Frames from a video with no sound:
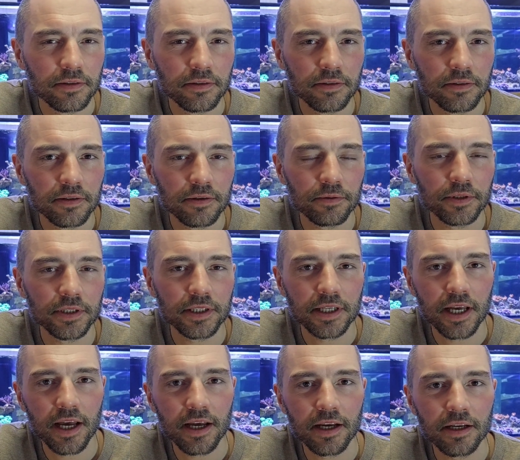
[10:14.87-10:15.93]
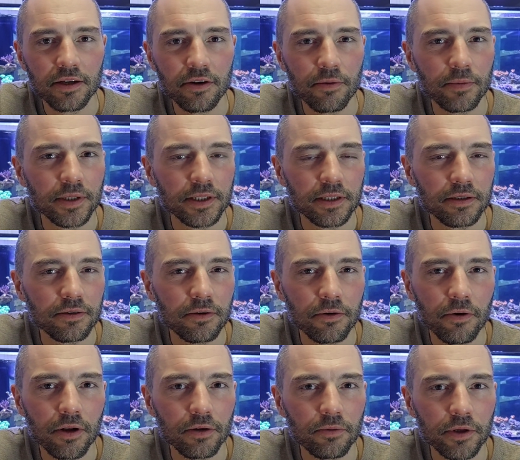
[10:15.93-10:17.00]
there was a guy commenting coral
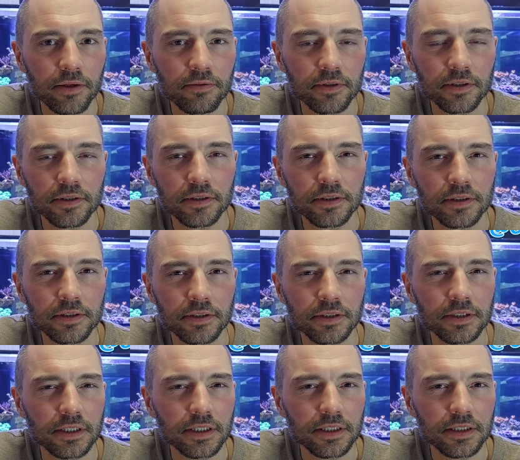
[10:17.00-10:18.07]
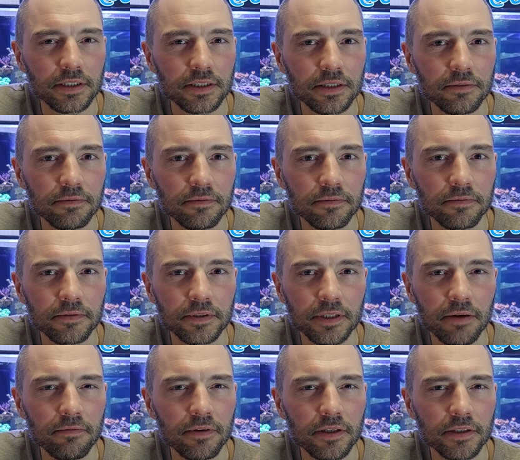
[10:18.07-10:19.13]
reefers
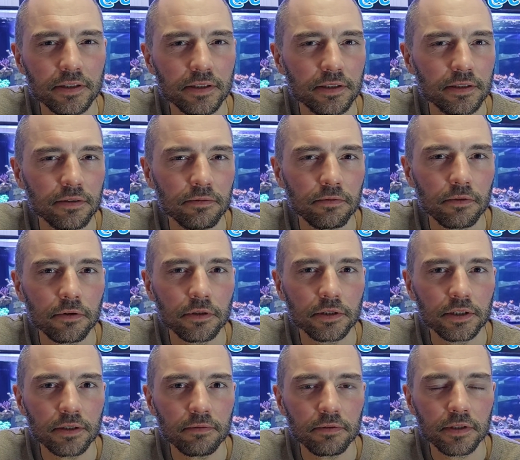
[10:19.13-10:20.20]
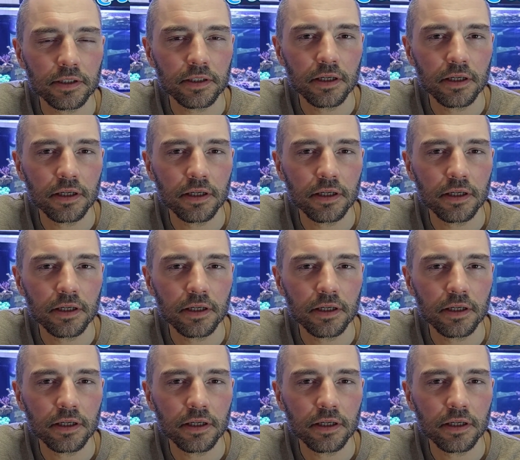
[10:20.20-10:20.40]
67, 64 something,